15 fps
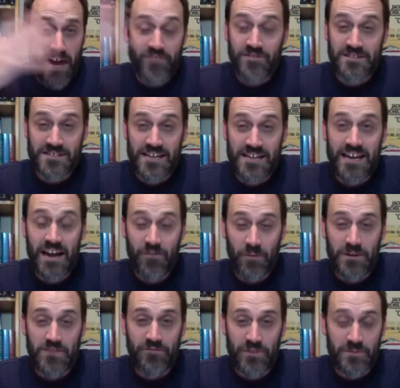say, I went
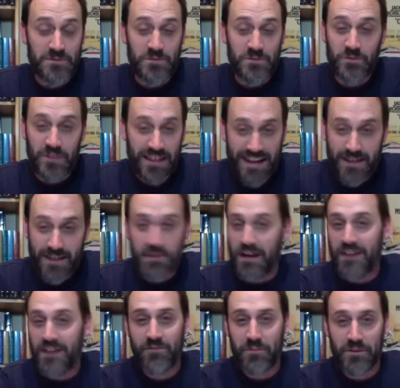to film school, and I am not
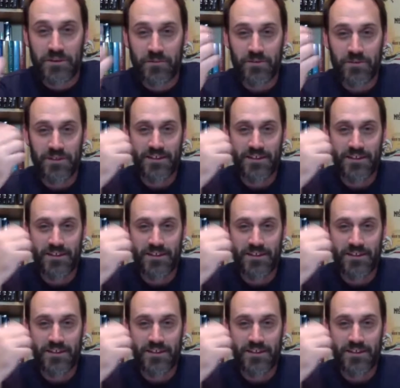familiar with it.